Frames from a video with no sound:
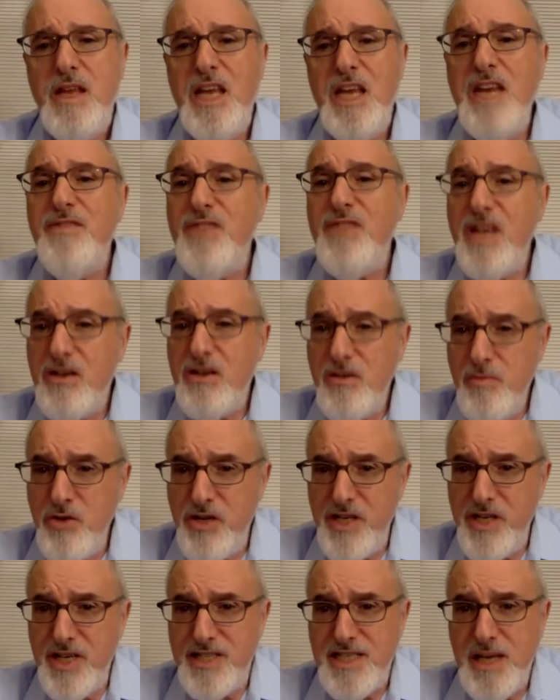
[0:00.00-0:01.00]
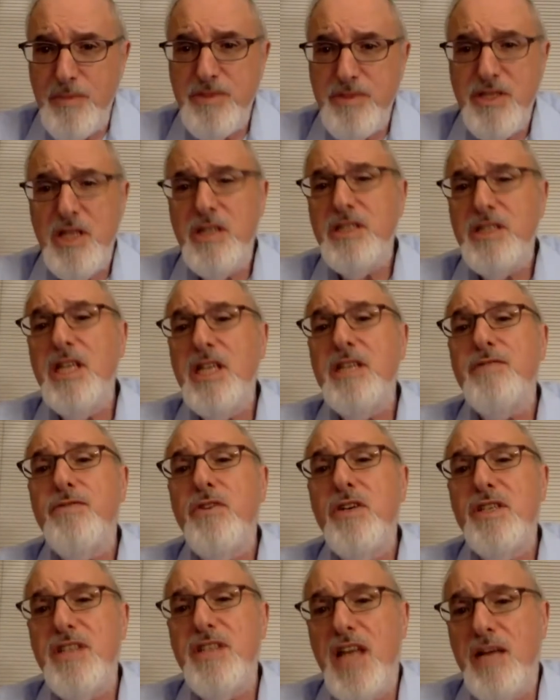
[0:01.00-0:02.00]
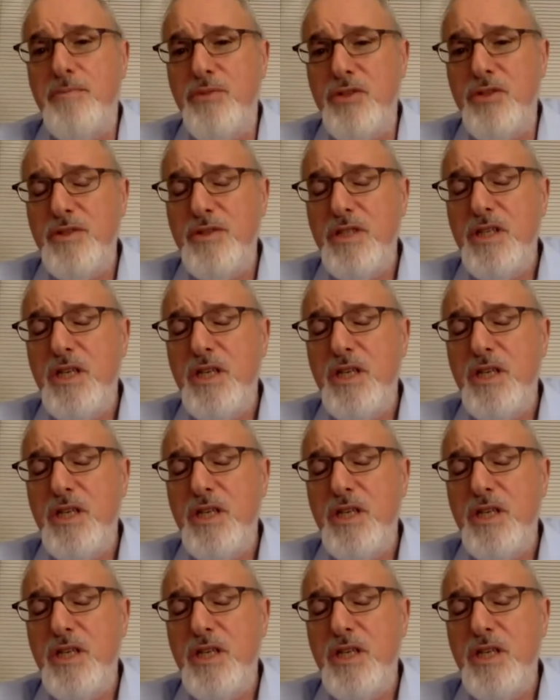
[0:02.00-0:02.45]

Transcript: If that community accepts, let's say, for example,